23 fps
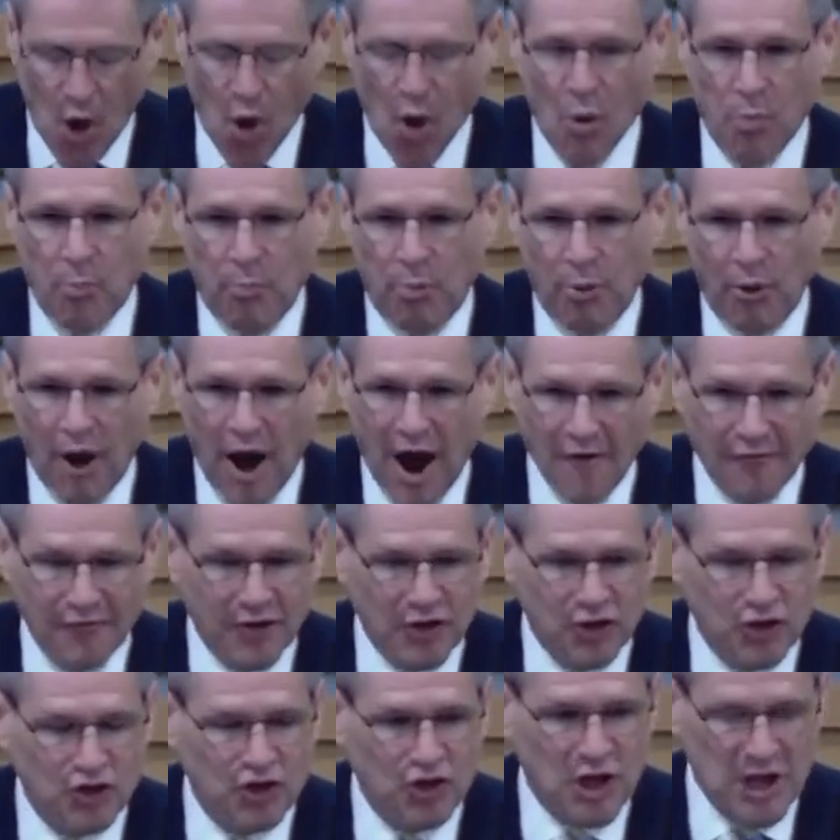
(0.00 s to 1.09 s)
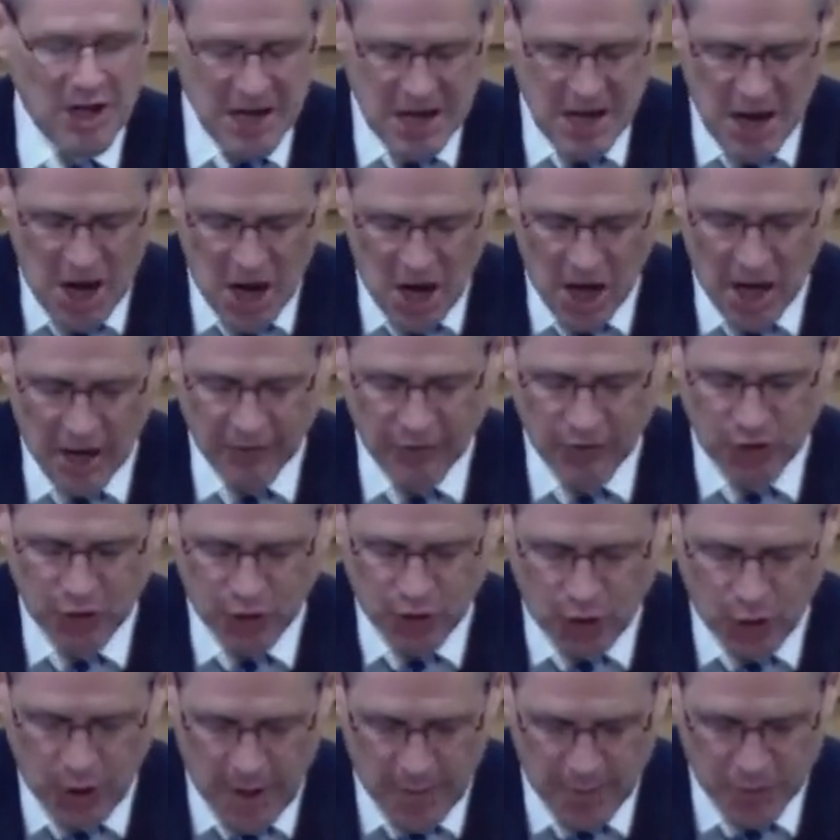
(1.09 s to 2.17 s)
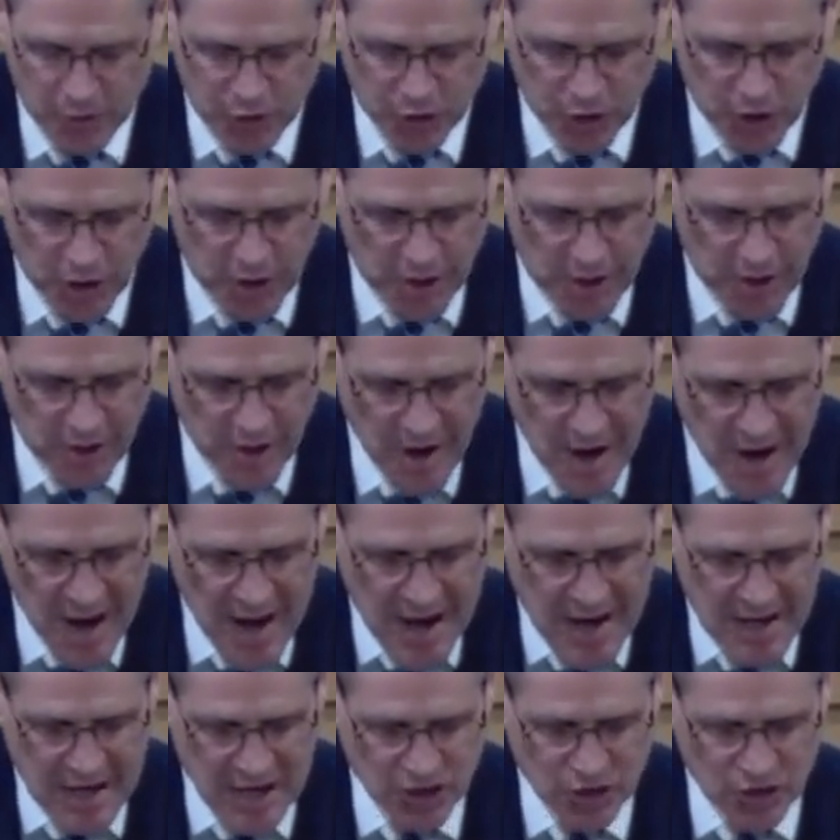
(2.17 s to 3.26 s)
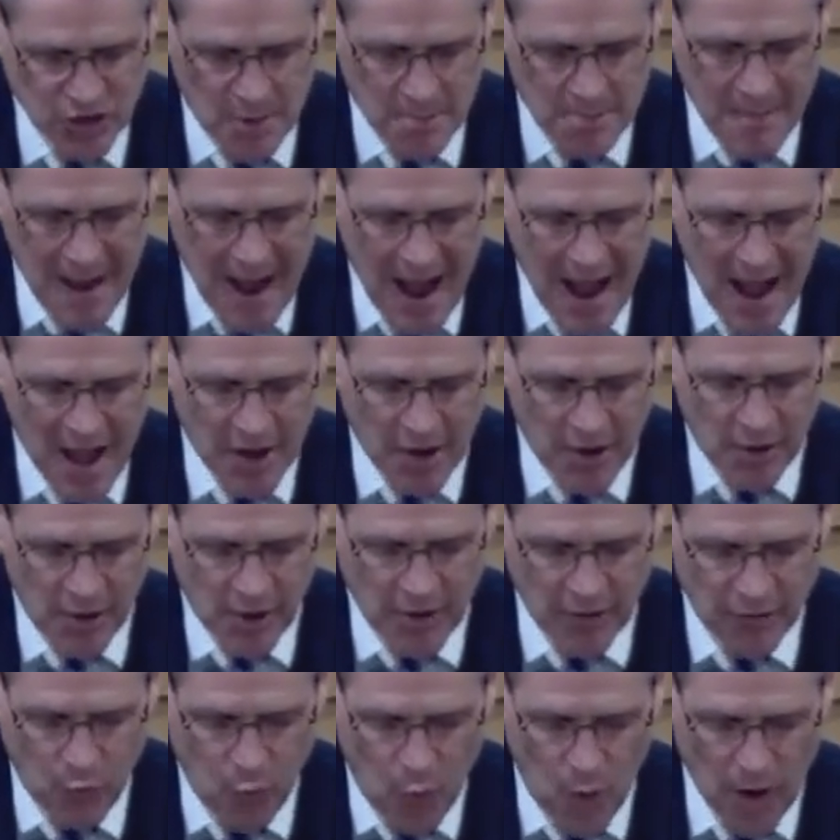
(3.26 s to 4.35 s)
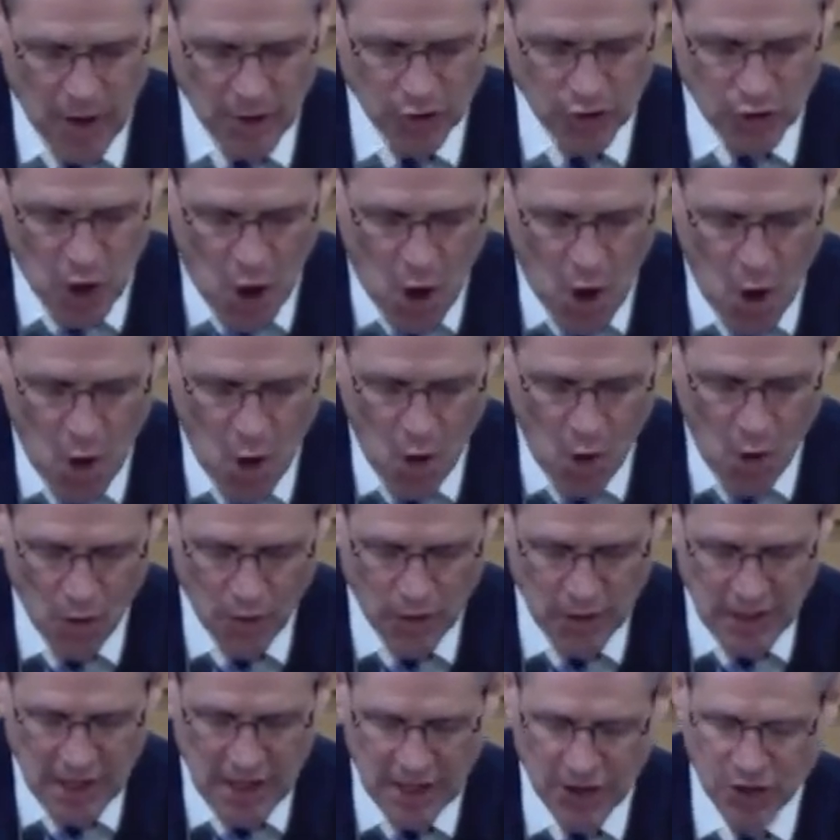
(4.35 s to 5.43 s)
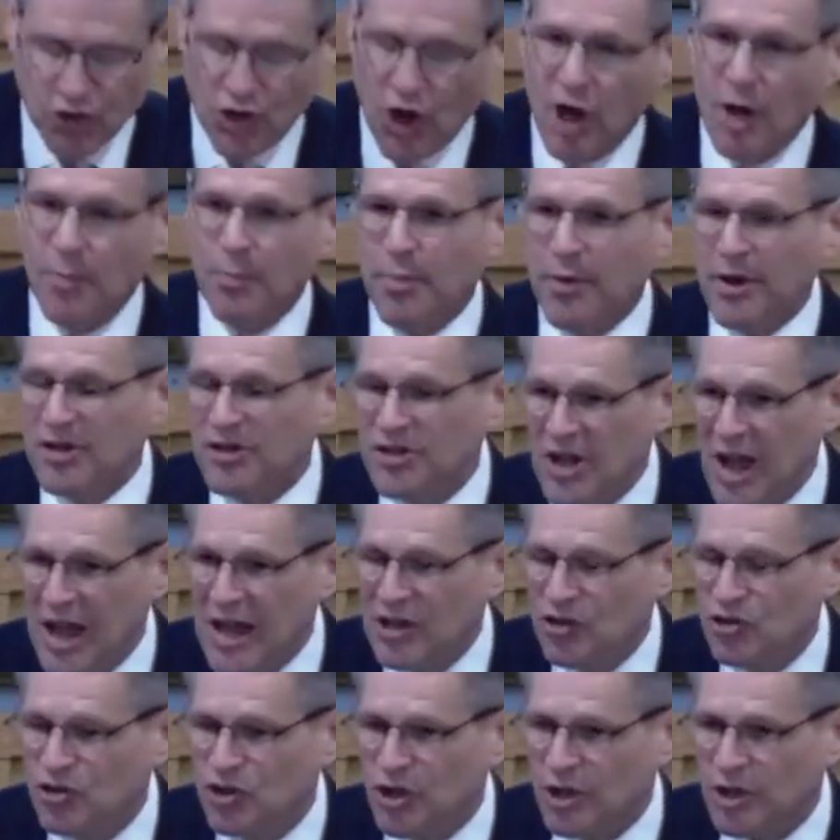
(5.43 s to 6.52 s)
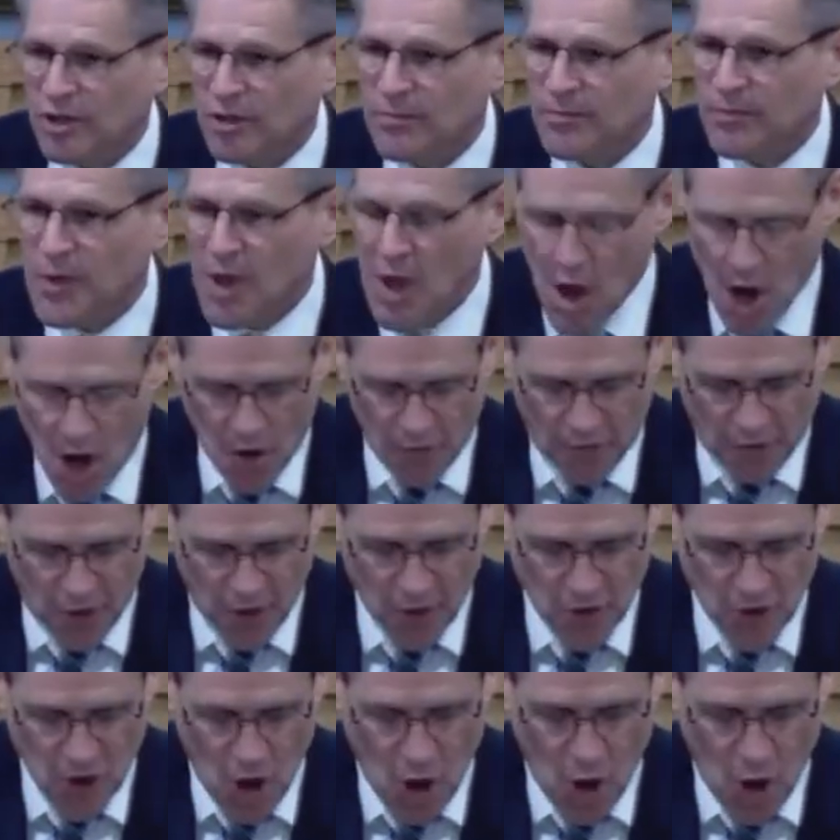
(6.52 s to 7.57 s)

prophecy of Scripture is a matter of one's own interpretation. For no